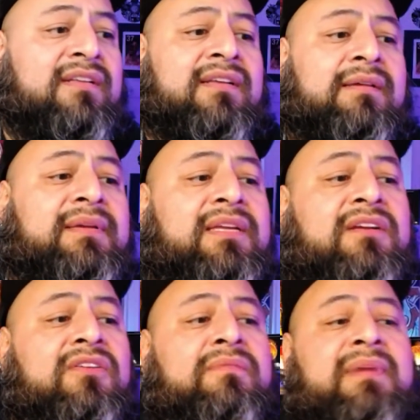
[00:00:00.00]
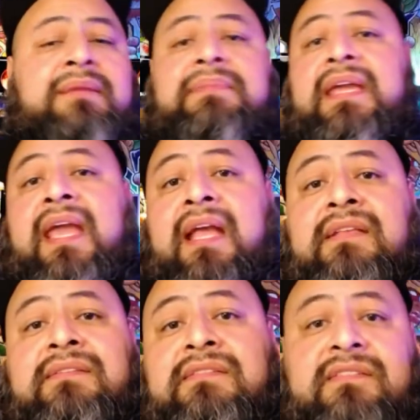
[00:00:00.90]
I mean, you can go to my
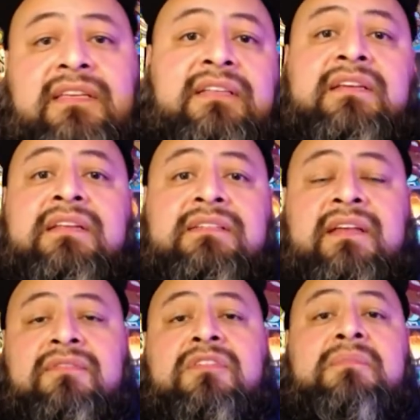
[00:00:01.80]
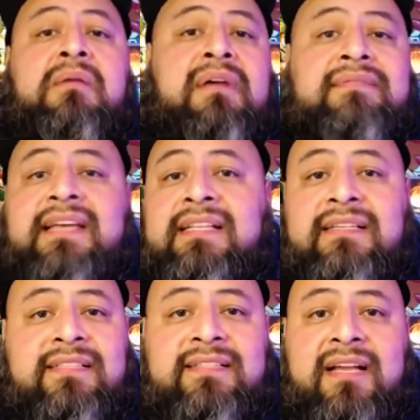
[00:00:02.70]
Behance and see a ton of stuff. Go to my website,
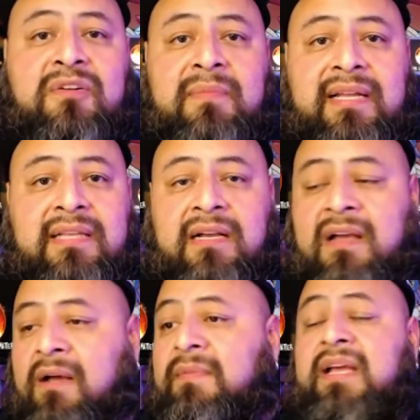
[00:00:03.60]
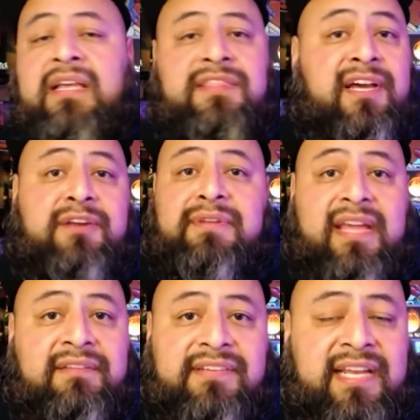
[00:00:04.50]
deltatangomike.com,
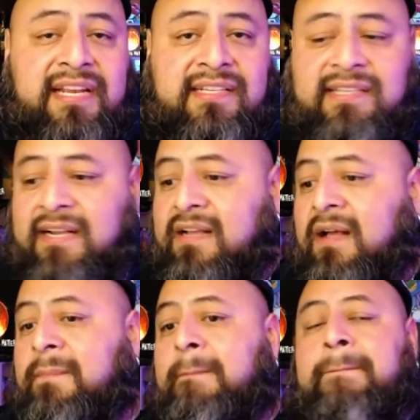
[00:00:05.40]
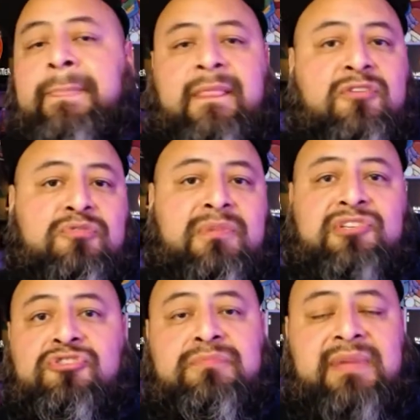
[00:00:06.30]
thecreativegenius.com. Go to my
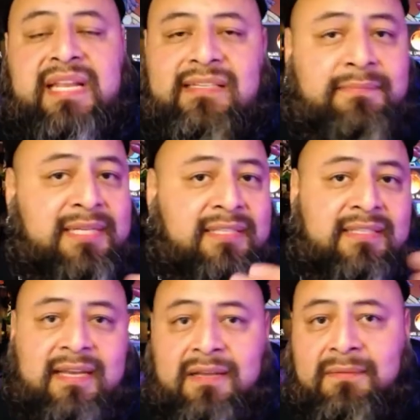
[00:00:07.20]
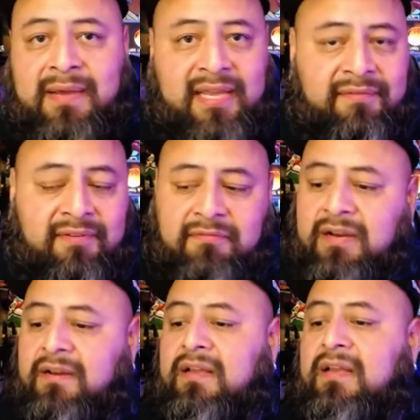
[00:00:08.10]
social medias. I'm Delta Tango Mike everywhere.